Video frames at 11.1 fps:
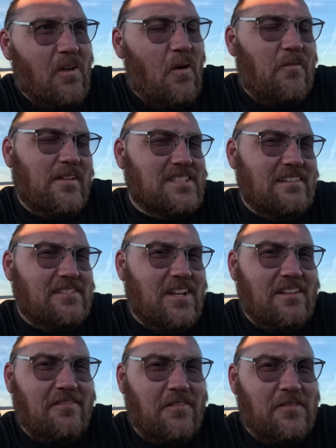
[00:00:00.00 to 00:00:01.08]
hopefully this gives you
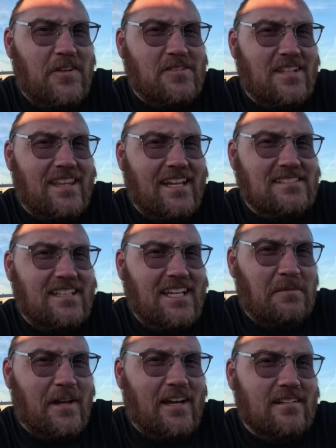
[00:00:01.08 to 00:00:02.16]
enough confusing things to
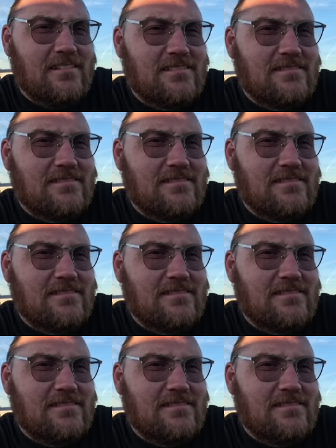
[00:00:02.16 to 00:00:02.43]
think about.